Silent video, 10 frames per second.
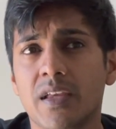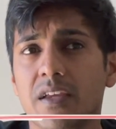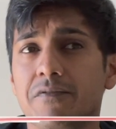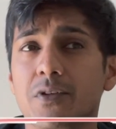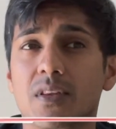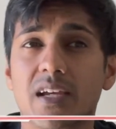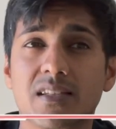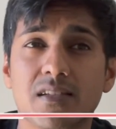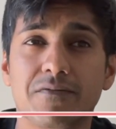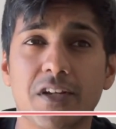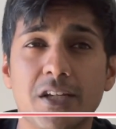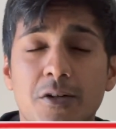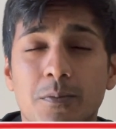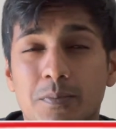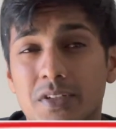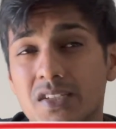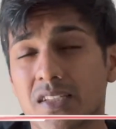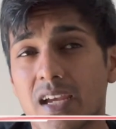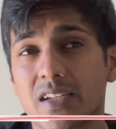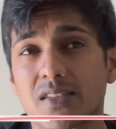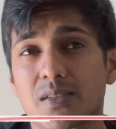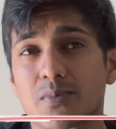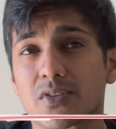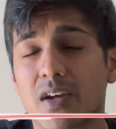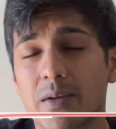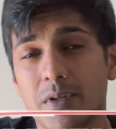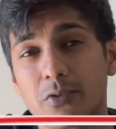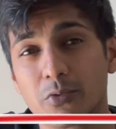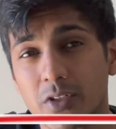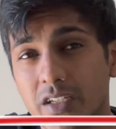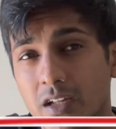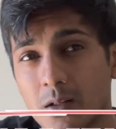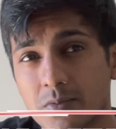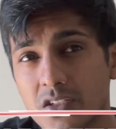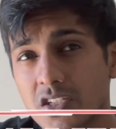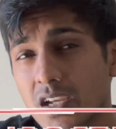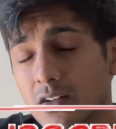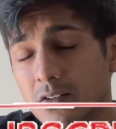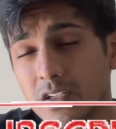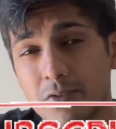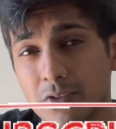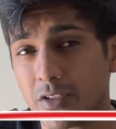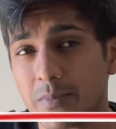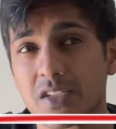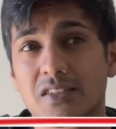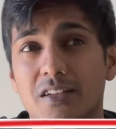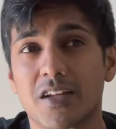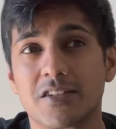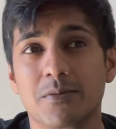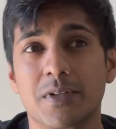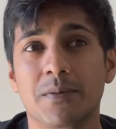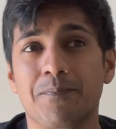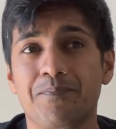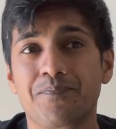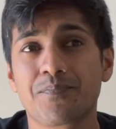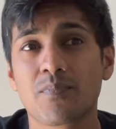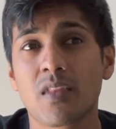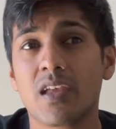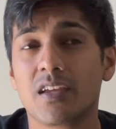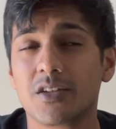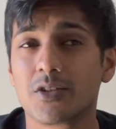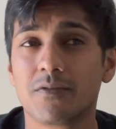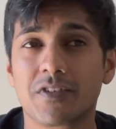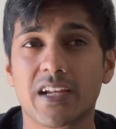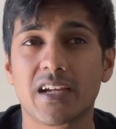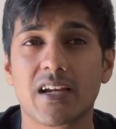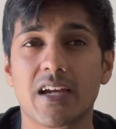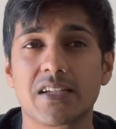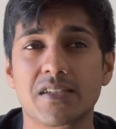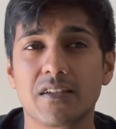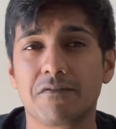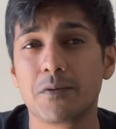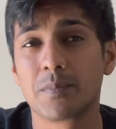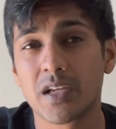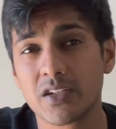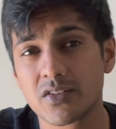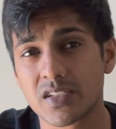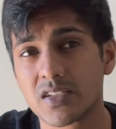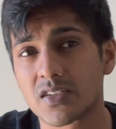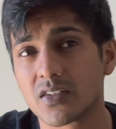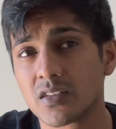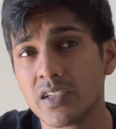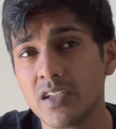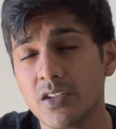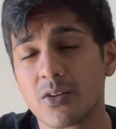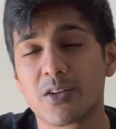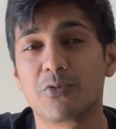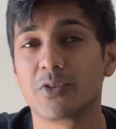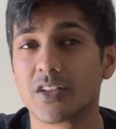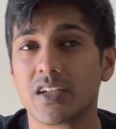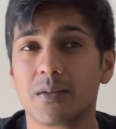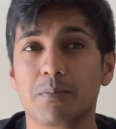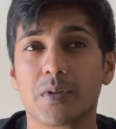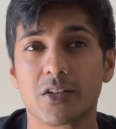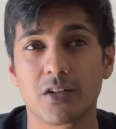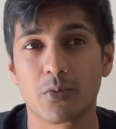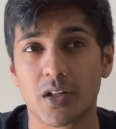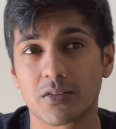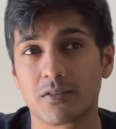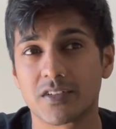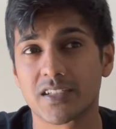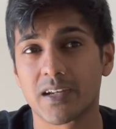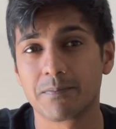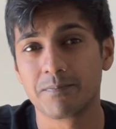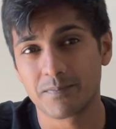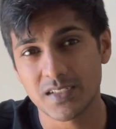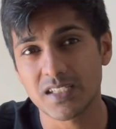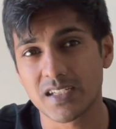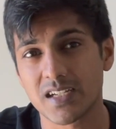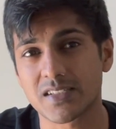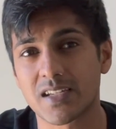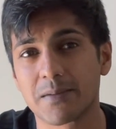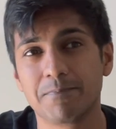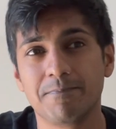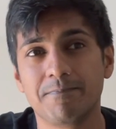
If you like this video, please like and subscribe. It really helps the channel. It really means a lot to me. And don't forget, guys, if you plant your seeds early, you can really build your wealth over time. See you next time.